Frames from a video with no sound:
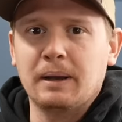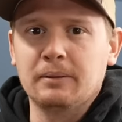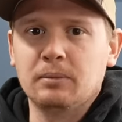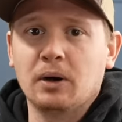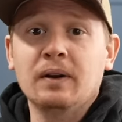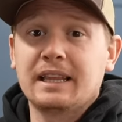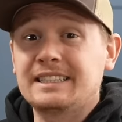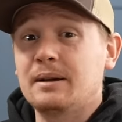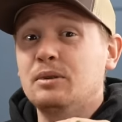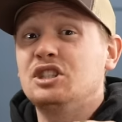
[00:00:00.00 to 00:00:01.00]
pound bow.
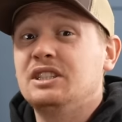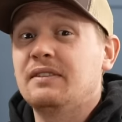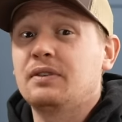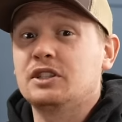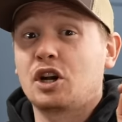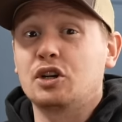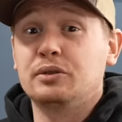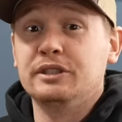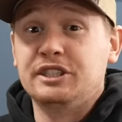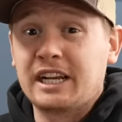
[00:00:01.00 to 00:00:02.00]
That's how much difference our
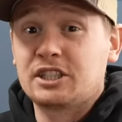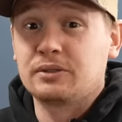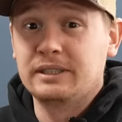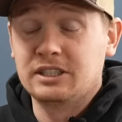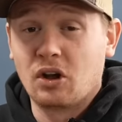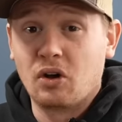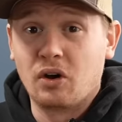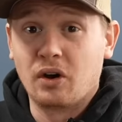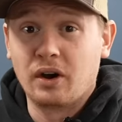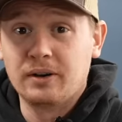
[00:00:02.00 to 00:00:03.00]
trajectories
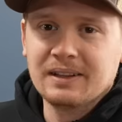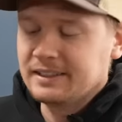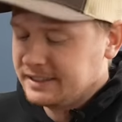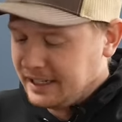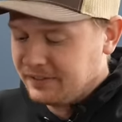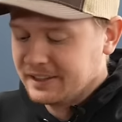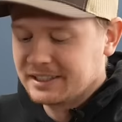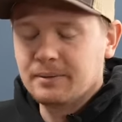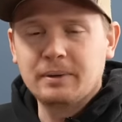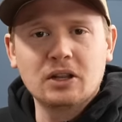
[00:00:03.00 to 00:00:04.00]
are. Let's see if this
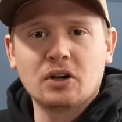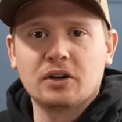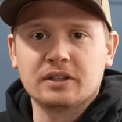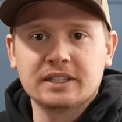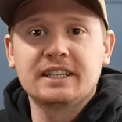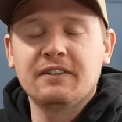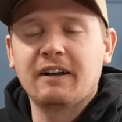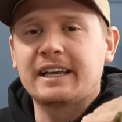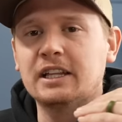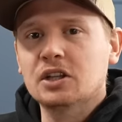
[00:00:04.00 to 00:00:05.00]
can be learned. Let's see if
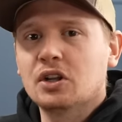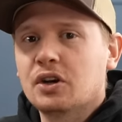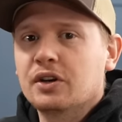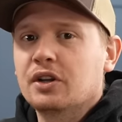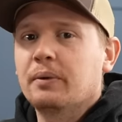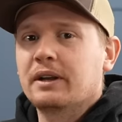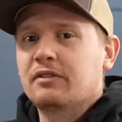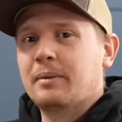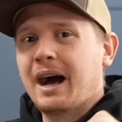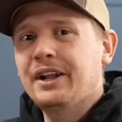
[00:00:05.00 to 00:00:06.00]
I can learn going
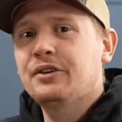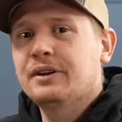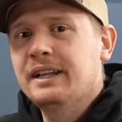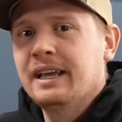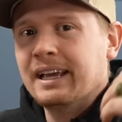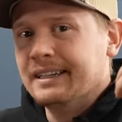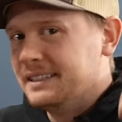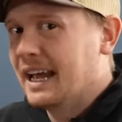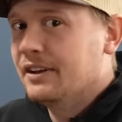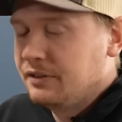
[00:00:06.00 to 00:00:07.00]
from
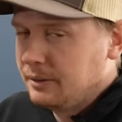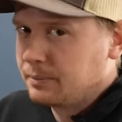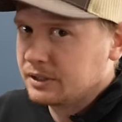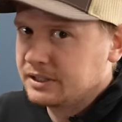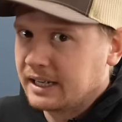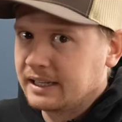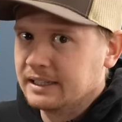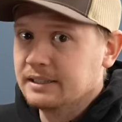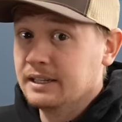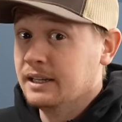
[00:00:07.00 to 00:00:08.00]
110 feet per
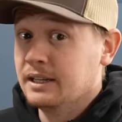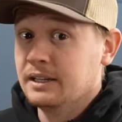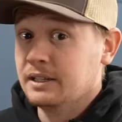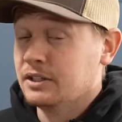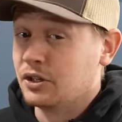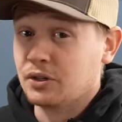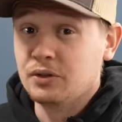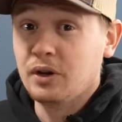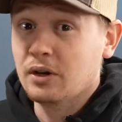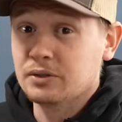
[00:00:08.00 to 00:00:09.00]
second to
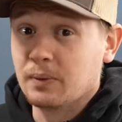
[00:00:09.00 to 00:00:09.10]
who knows